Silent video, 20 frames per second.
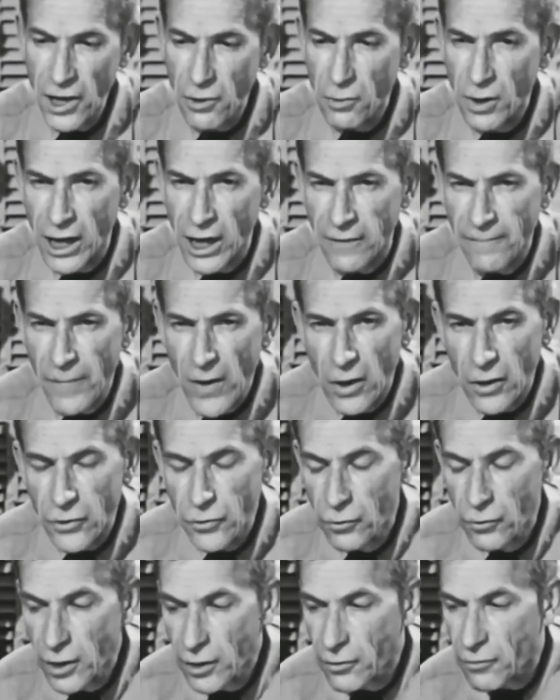By the way,
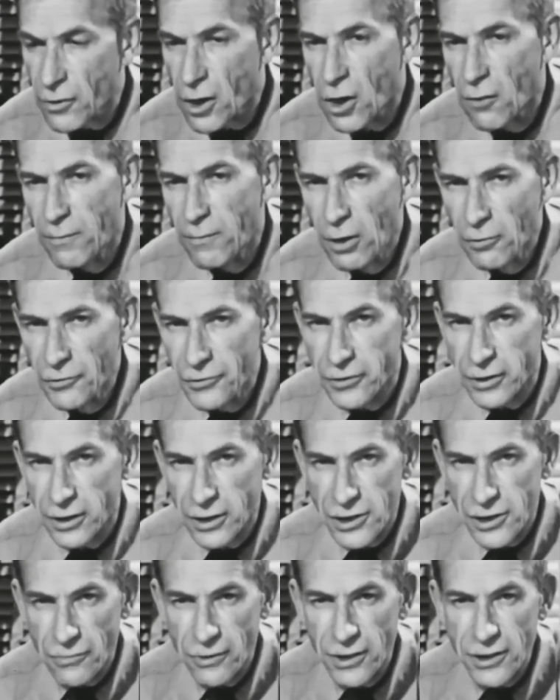you can grow
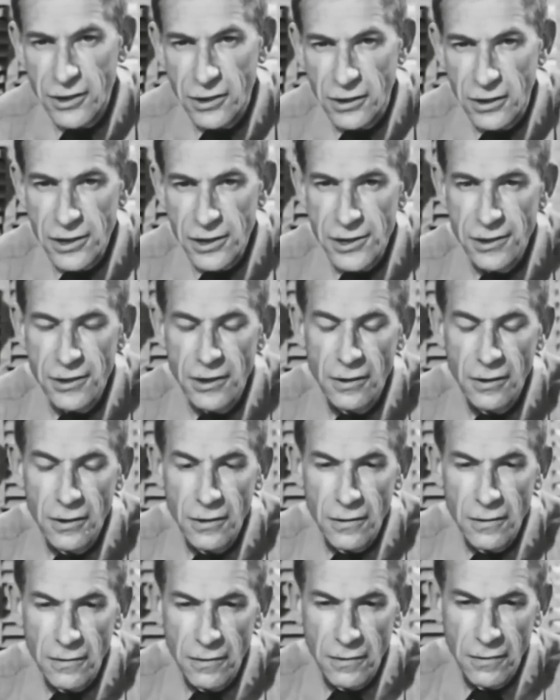both these crystals,
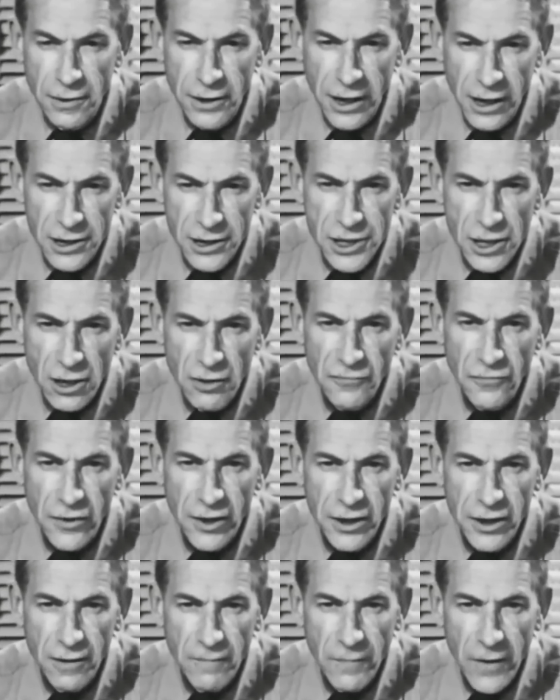nickel
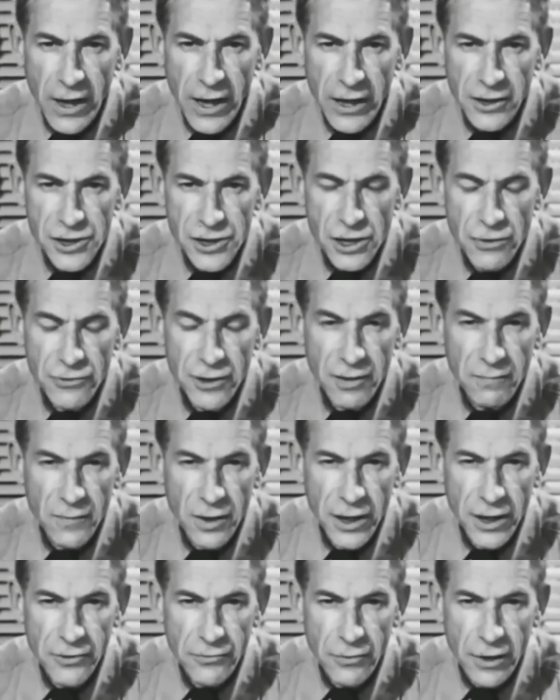sulfate and
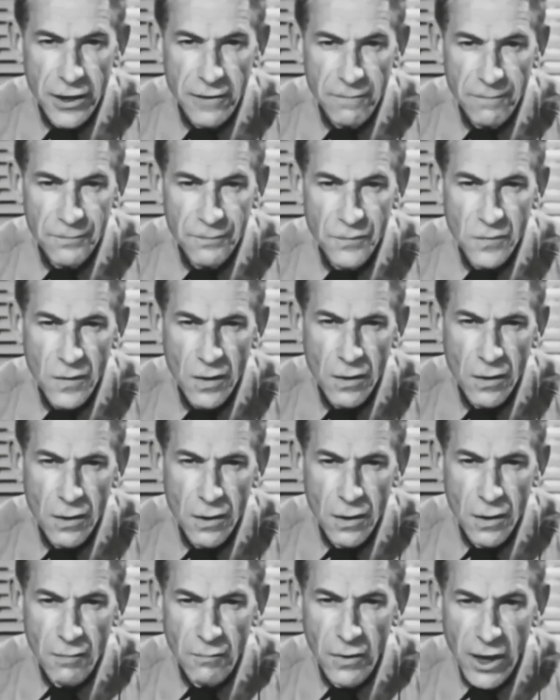sodium nitrate,
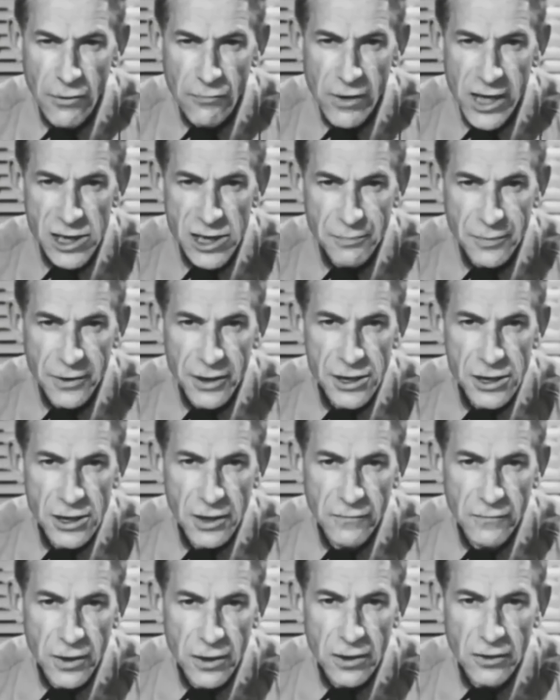by
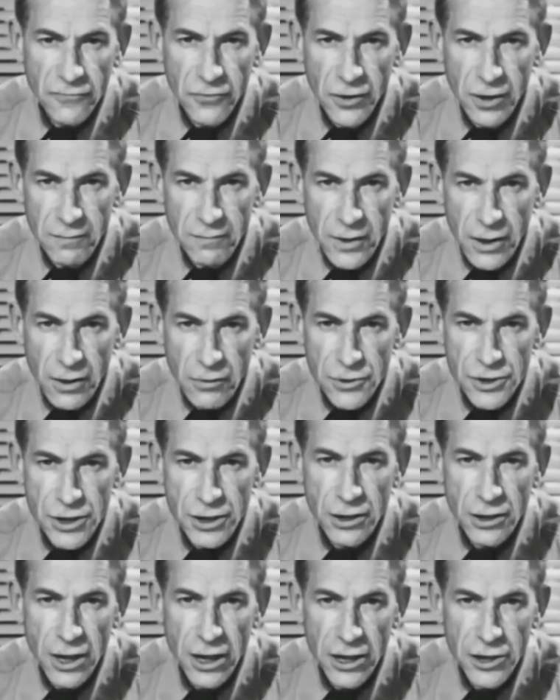recipes given in the film
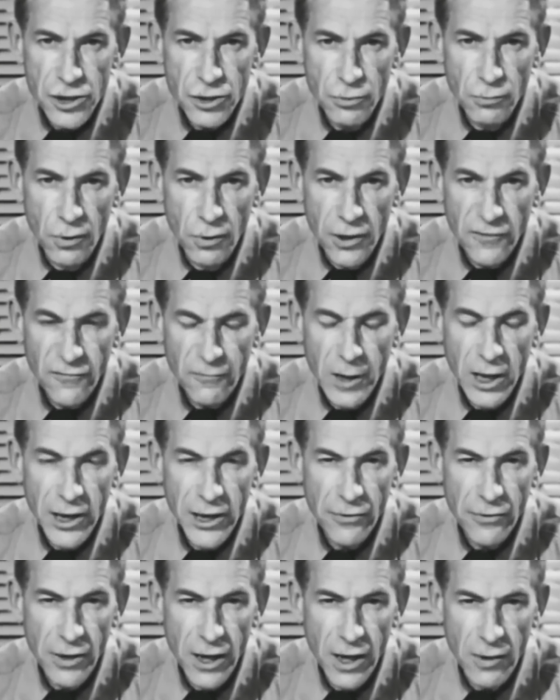notes in case you want
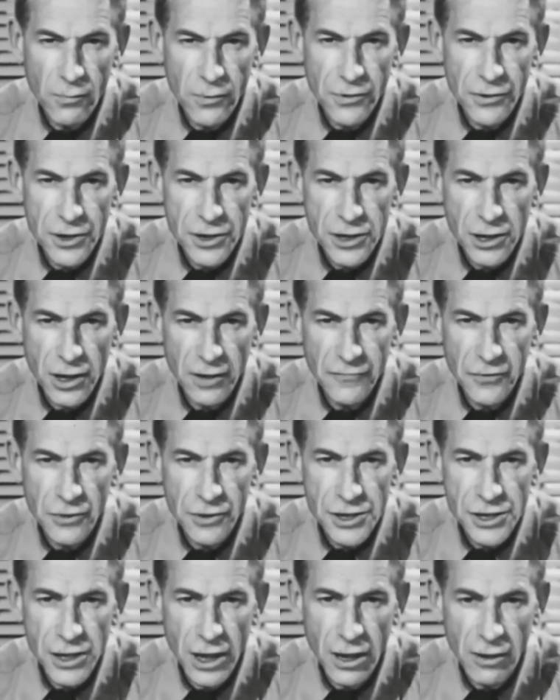to play around with the
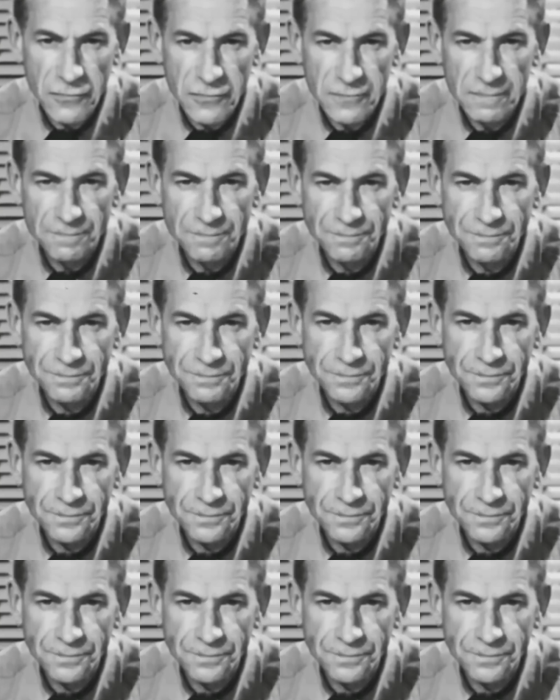stuff yourself.